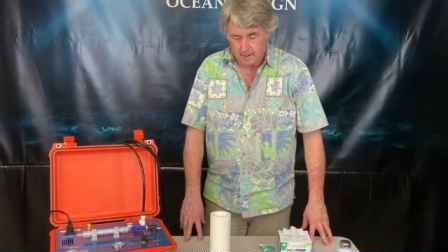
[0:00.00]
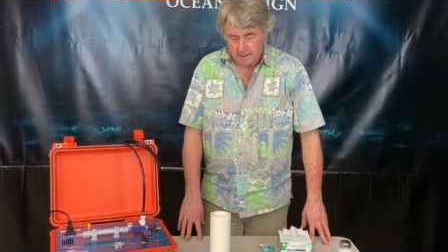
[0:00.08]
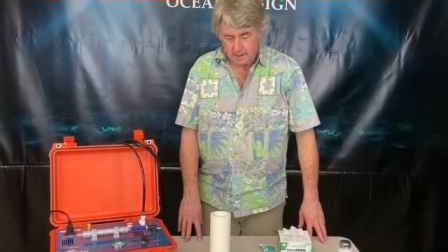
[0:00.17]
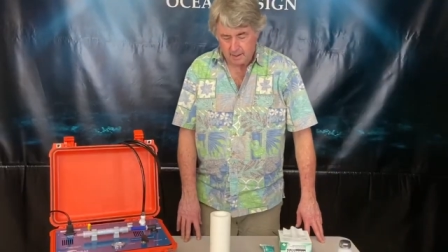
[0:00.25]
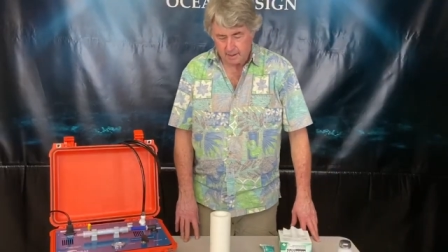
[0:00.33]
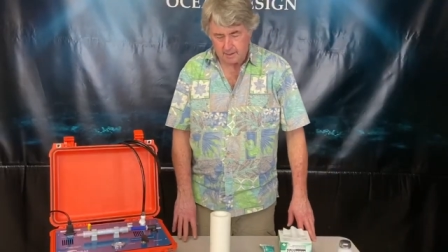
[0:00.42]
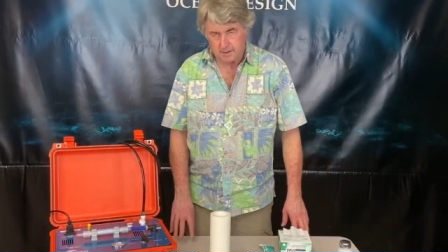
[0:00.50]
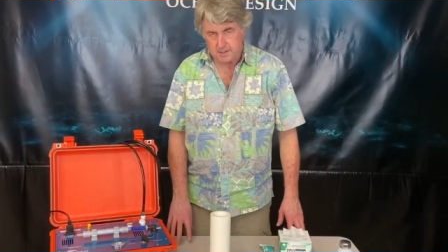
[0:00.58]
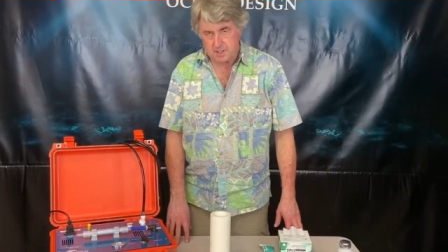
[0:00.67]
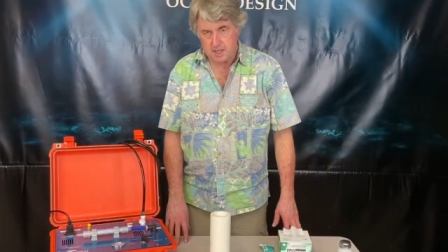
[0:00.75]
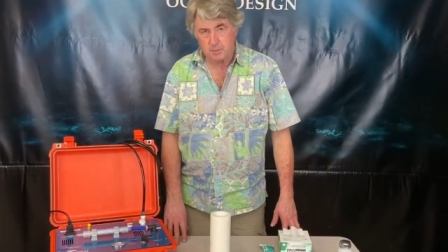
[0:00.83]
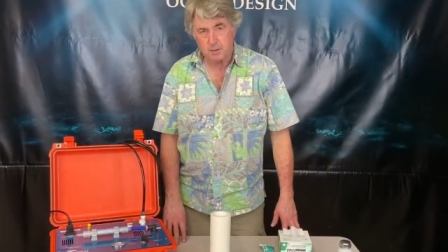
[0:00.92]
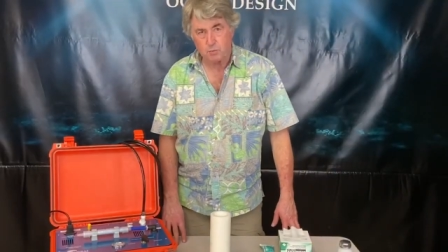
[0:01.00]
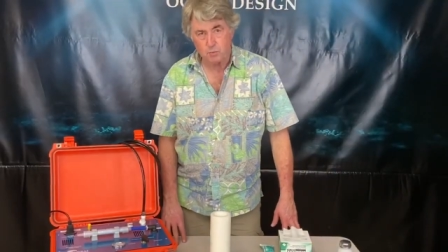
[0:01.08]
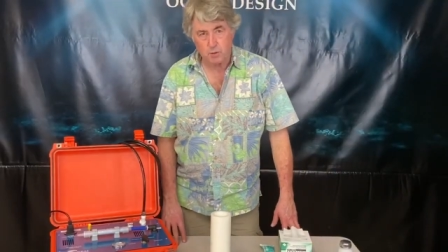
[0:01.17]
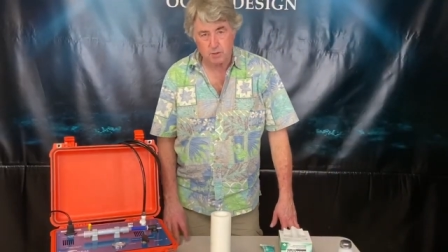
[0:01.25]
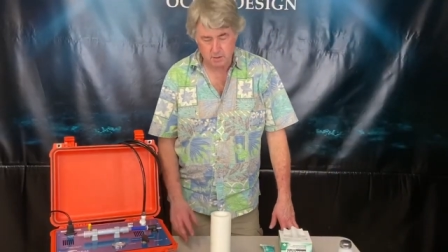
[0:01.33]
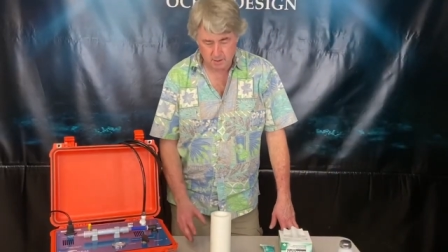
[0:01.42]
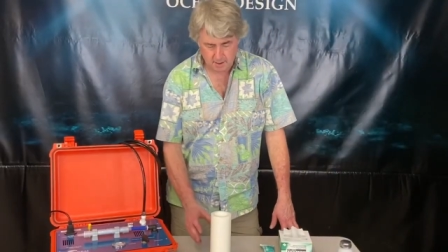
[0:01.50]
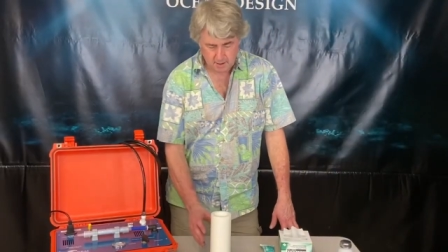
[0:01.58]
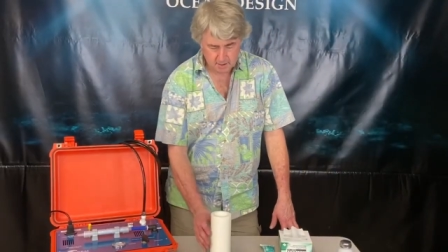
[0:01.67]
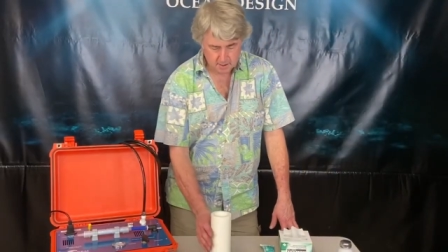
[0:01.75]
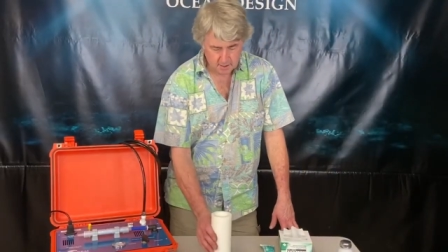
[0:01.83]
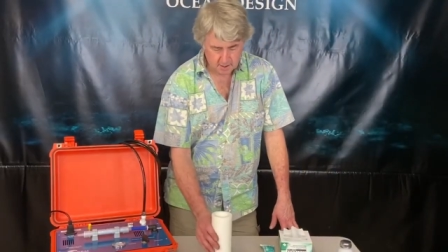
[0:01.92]
In this segment, we'll
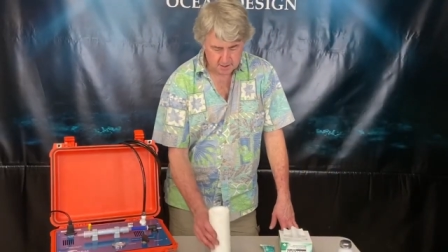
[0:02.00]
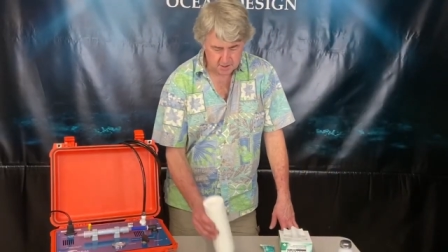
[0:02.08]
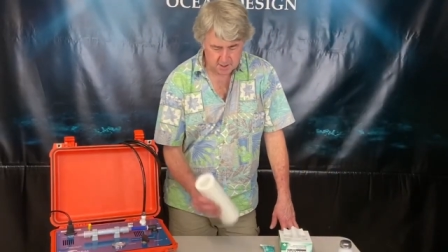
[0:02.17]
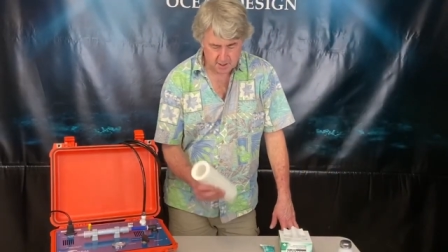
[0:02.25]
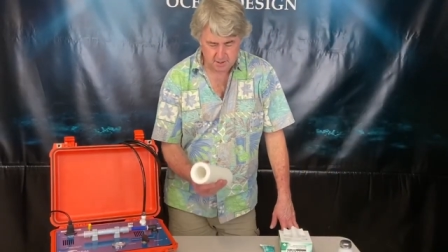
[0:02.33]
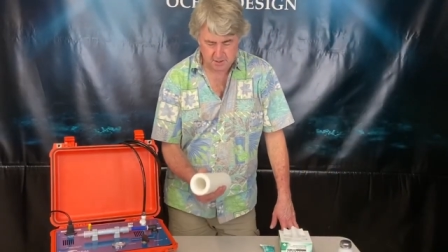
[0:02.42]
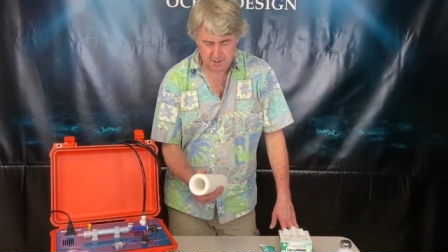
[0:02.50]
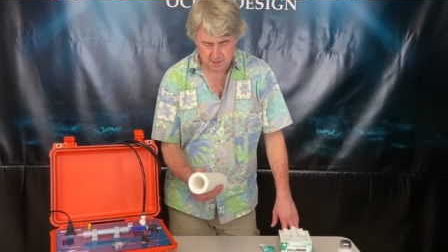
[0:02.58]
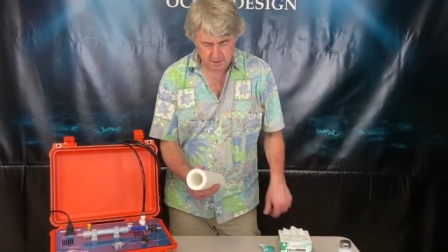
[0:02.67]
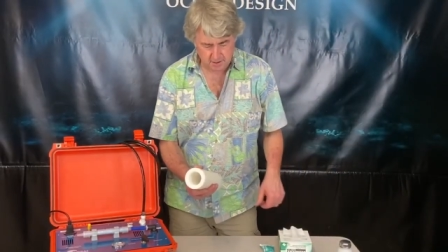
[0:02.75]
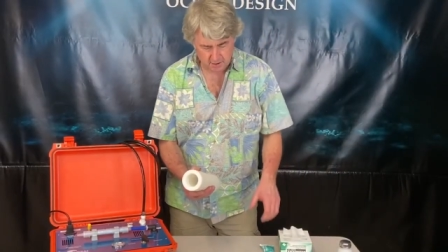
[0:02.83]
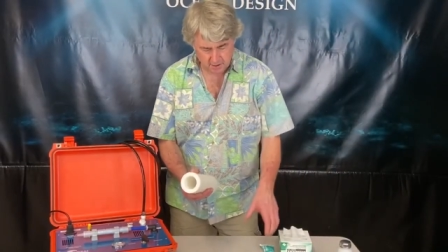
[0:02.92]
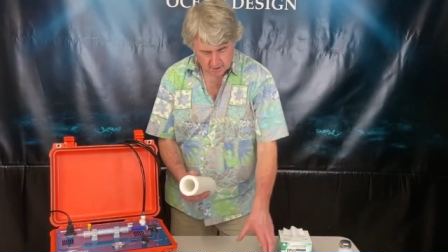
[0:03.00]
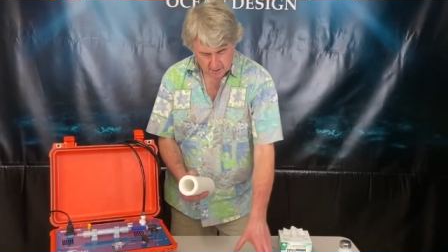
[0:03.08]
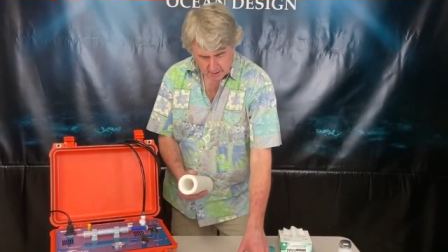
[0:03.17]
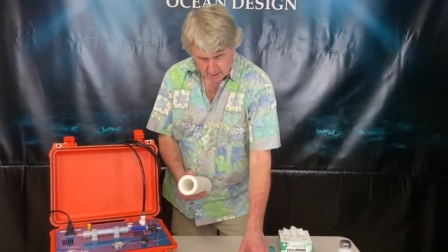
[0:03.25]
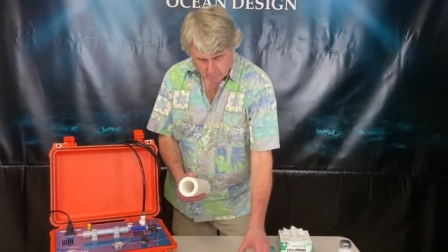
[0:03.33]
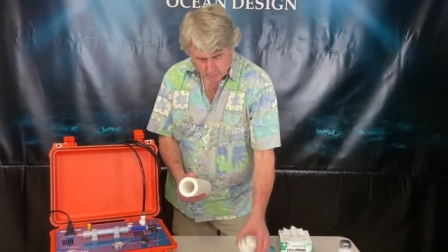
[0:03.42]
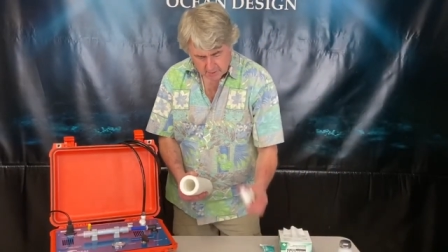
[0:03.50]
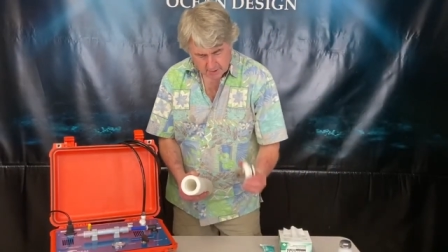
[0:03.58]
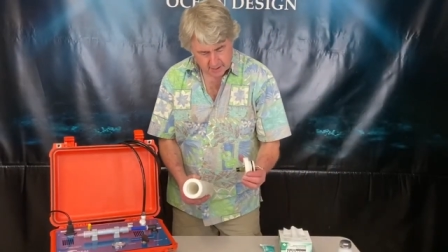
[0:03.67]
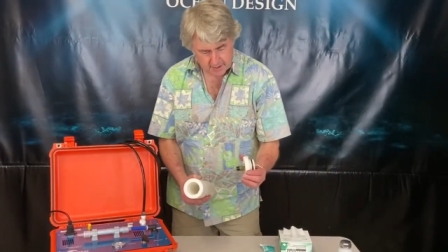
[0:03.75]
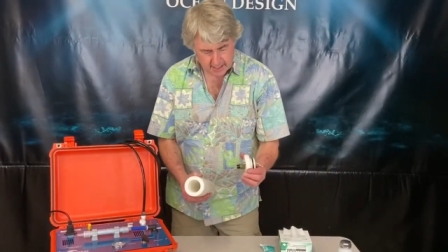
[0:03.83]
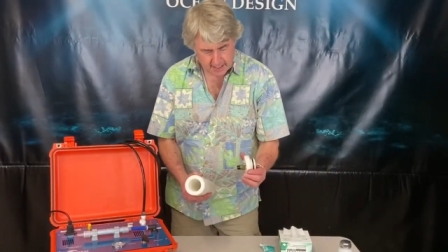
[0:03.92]
seal a cylinder with an
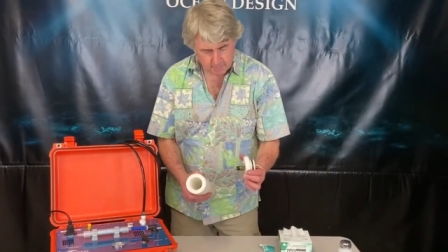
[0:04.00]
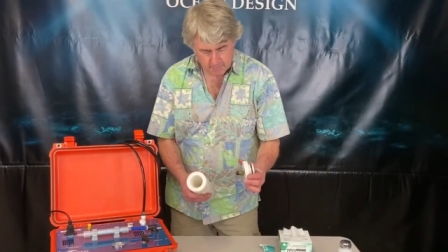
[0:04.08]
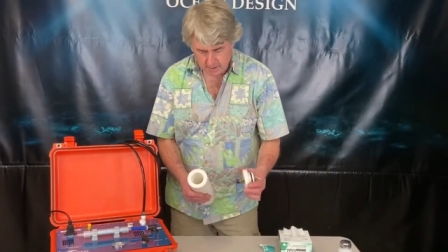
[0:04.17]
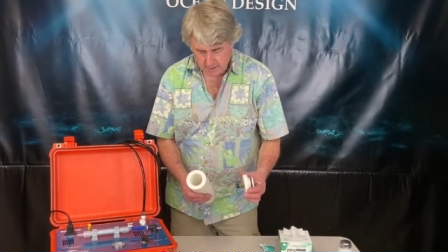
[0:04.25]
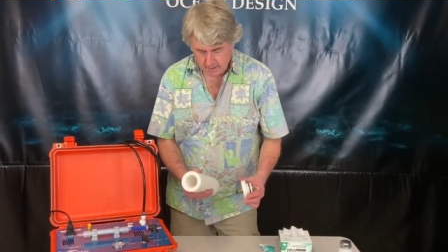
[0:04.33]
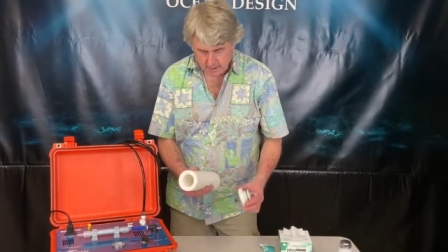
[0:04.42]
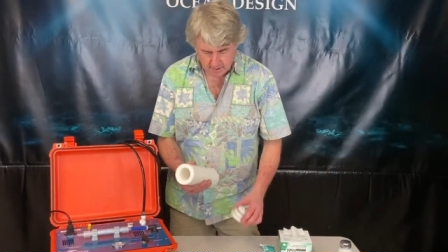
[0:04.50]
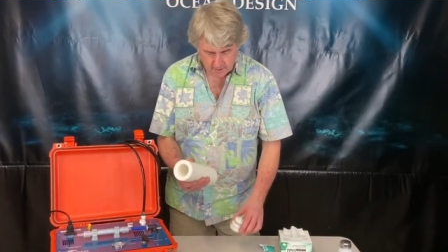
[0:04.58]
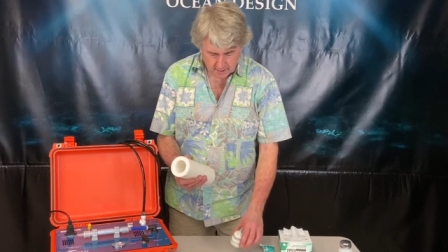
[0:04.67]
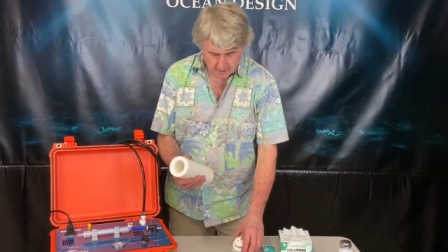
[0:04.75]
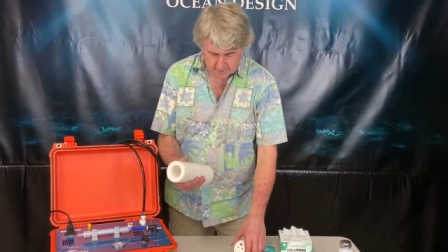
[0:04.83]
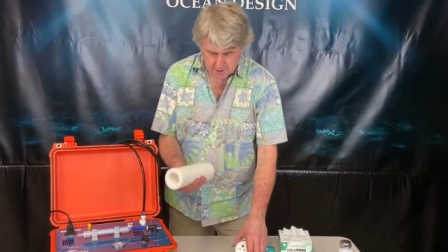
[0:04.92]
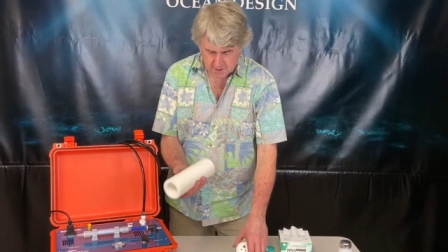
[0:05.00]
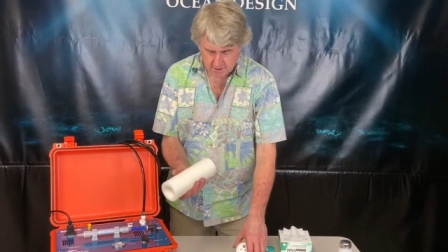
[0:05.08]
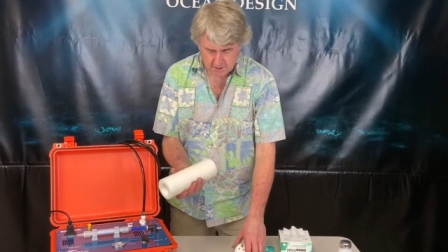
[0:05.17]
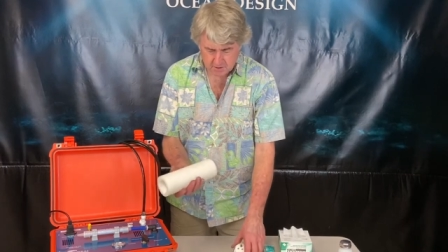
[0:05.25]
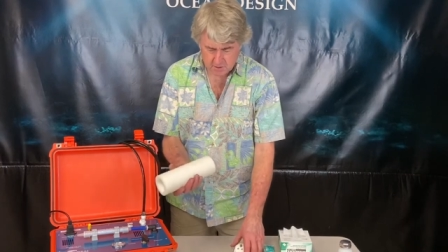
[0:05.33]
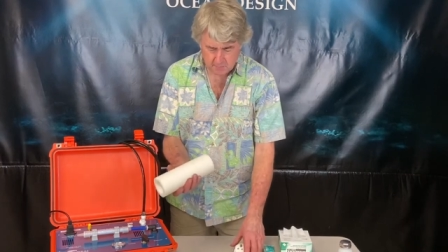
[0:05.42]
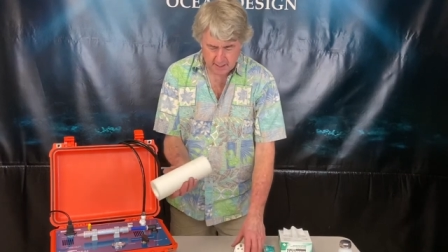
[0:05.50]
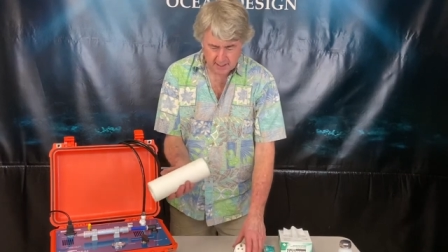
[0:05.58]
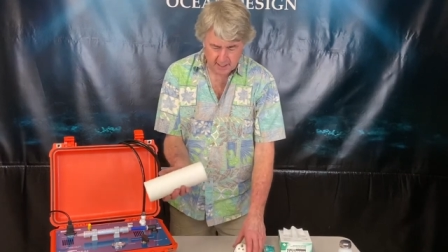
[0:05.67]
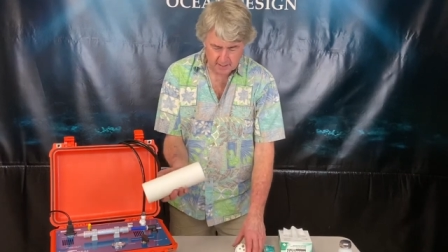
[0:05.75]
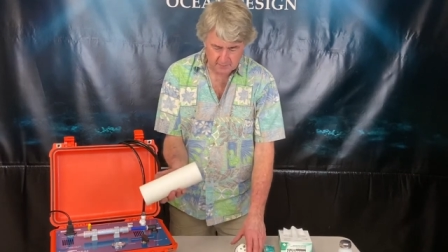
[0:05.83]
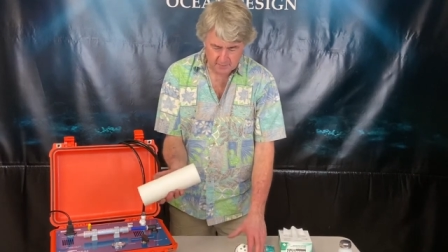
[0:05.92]
end cap. This cylinder is made
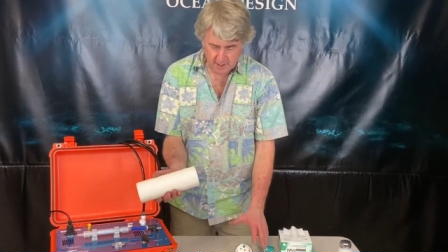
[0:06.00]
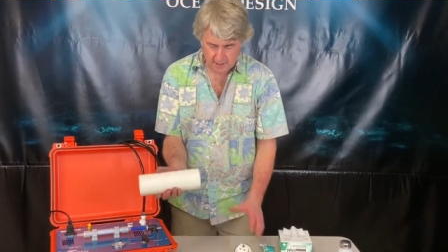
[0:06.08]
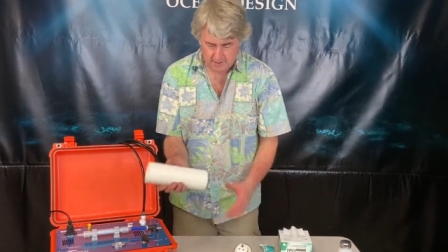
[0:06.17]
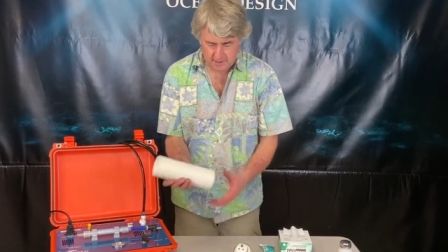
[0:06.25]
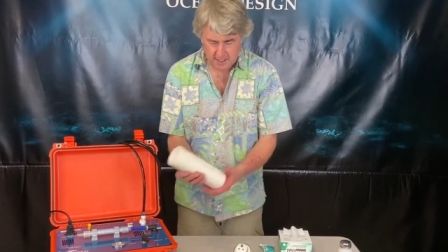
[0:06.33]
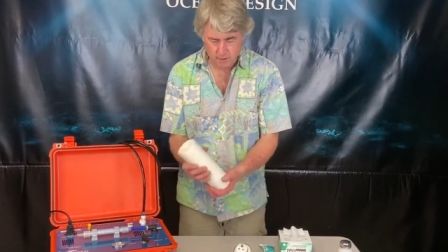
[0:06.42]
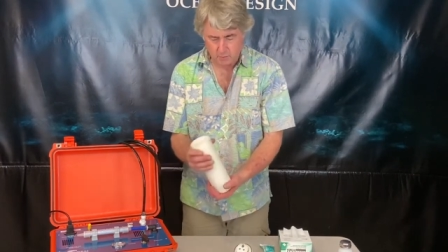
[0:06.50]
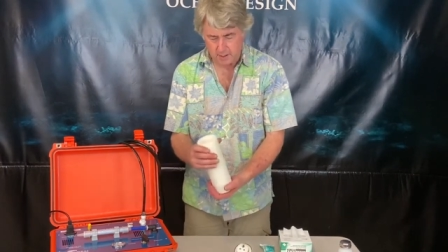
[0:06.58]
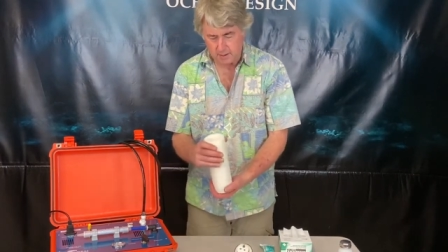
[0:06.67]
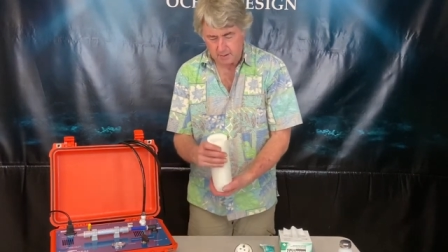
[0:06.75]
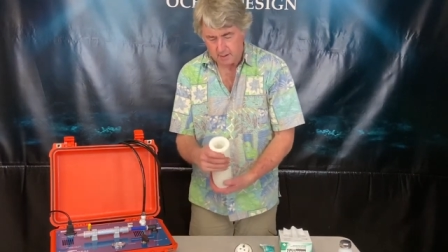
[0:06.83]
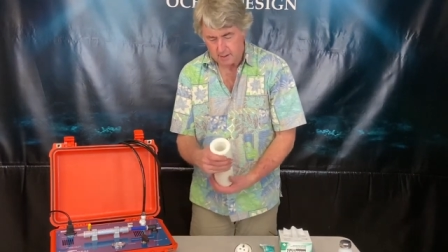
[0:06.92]
out of Delrin.